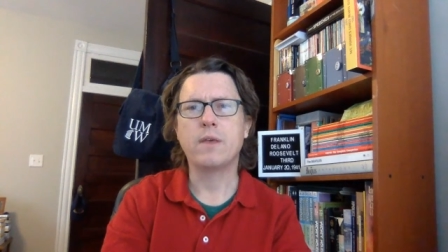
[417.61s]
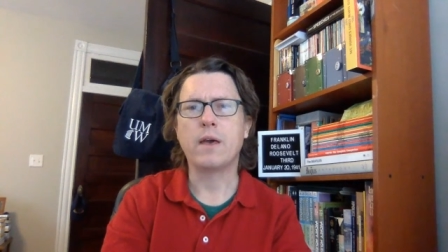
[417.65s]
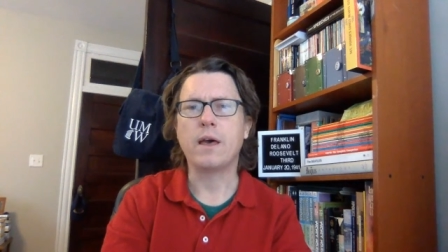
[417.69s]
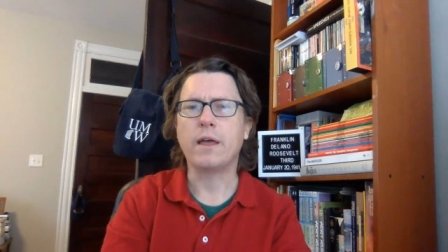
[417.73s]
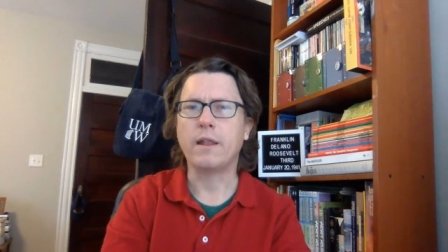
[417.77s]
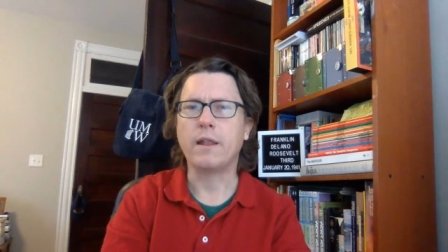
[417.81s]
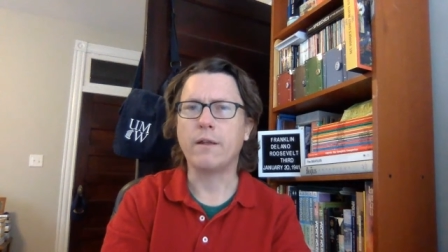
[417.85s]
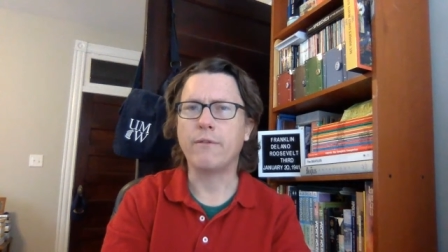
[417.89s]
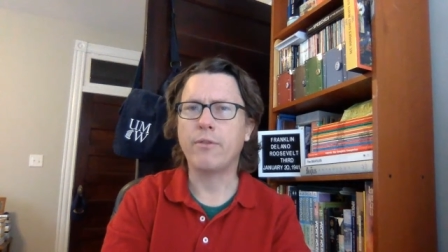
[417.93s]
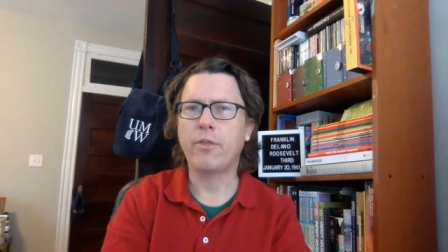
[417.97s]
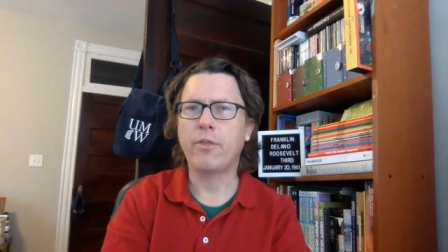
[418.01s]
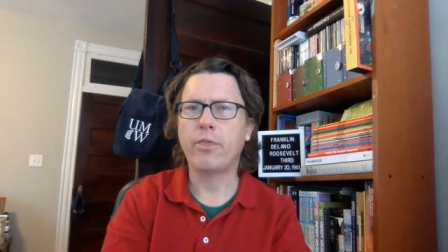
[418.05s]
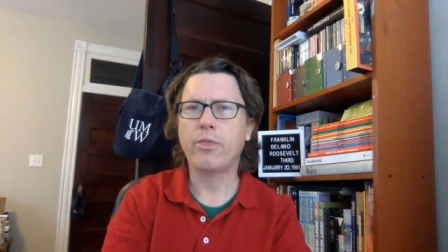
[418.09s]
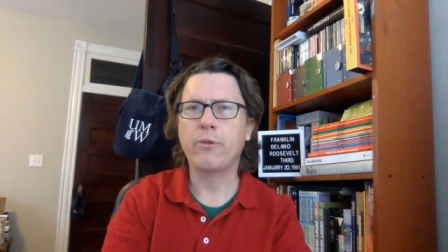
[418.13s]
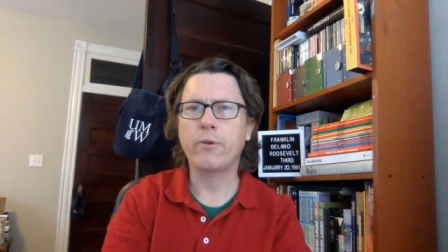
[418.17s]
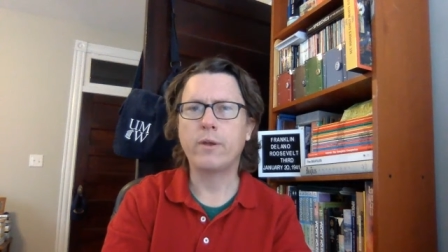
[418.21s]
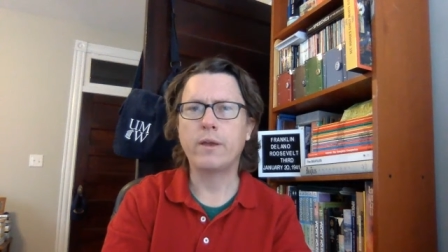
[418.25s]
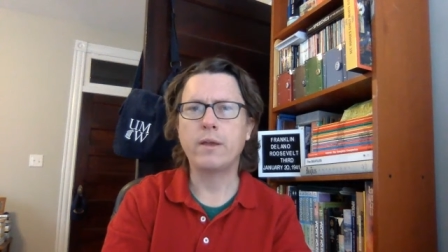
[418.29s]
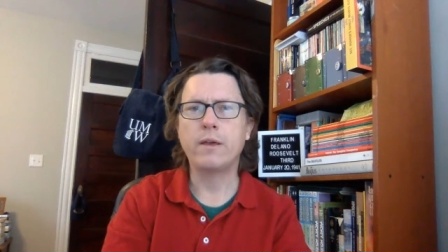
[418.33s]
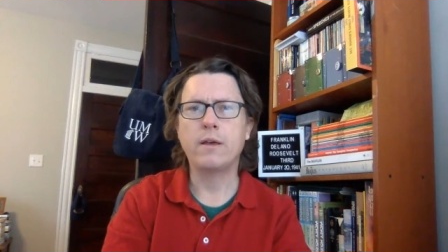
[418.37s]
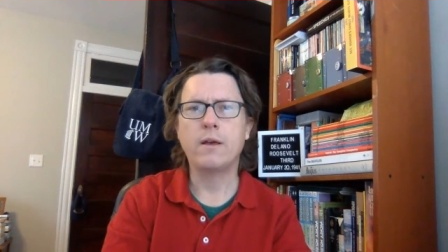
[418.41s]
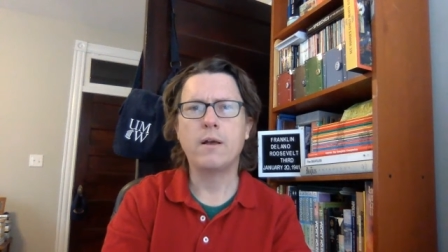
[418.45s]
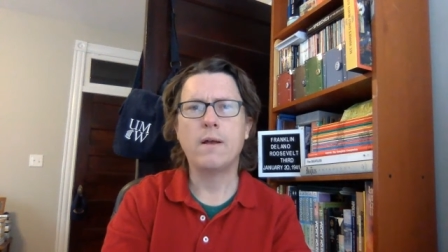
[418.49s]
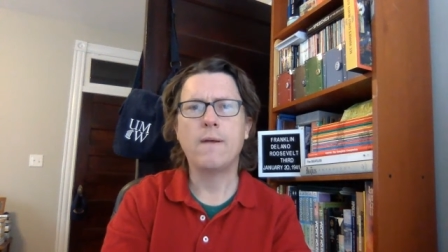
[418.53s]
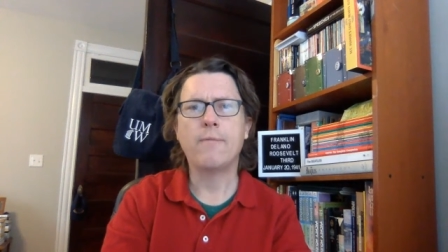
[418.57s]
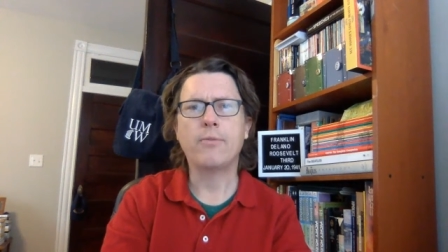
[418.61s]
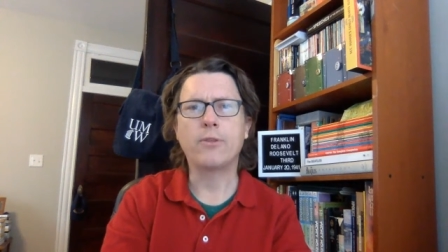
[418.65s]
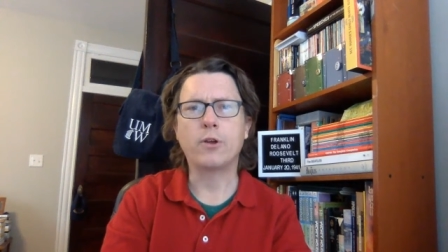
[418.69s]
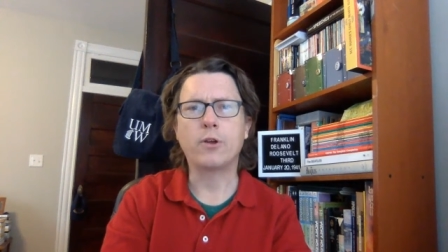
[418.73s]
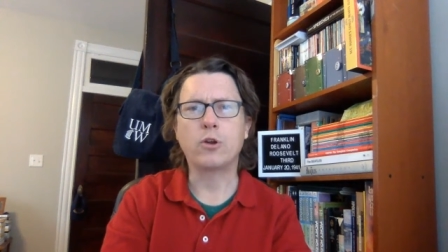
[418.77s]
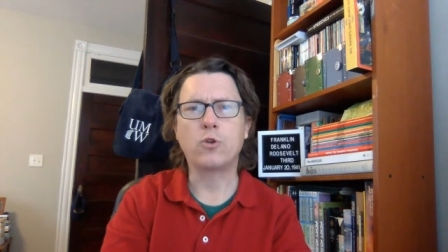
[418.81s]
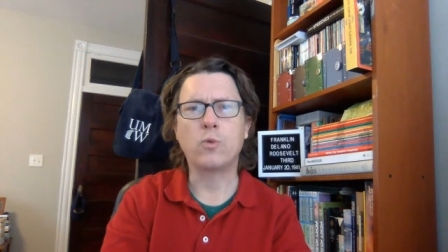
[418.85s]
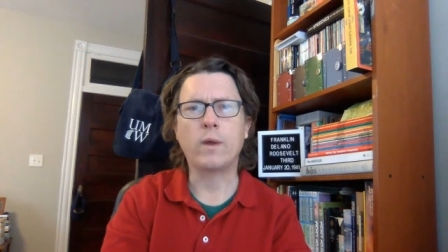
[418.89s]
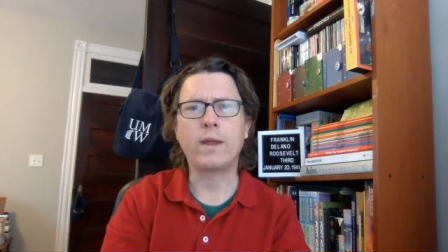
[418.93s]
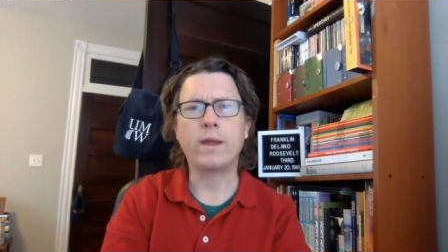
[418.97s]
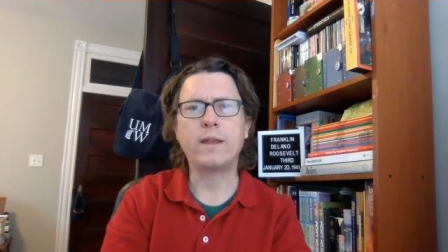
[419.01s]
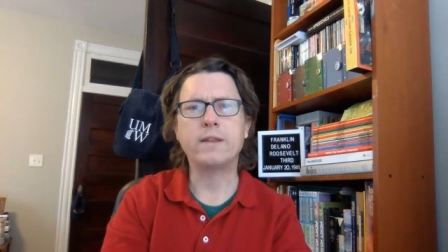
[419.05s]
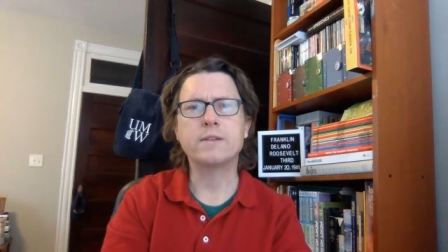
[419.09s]
and of the three, the
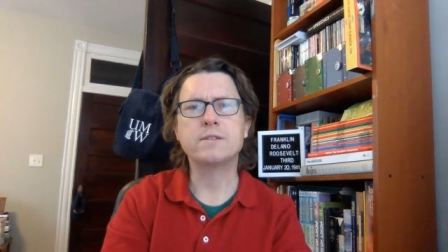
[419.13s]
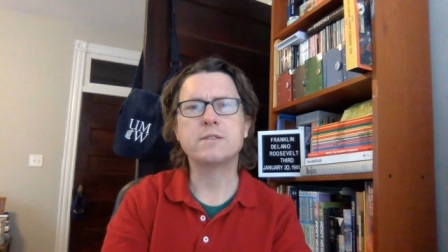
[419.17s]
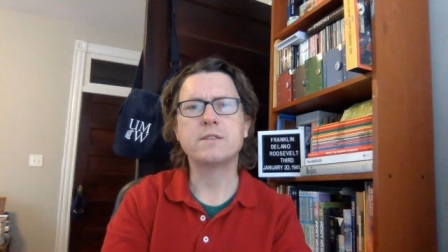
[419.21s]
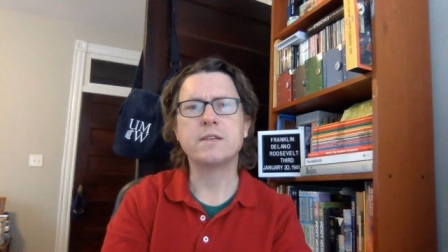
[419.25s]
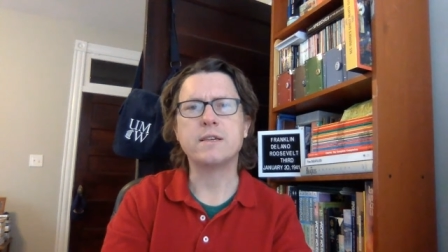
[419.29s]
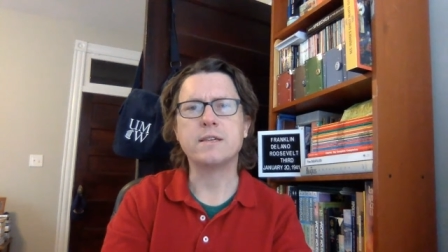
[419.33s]
greatest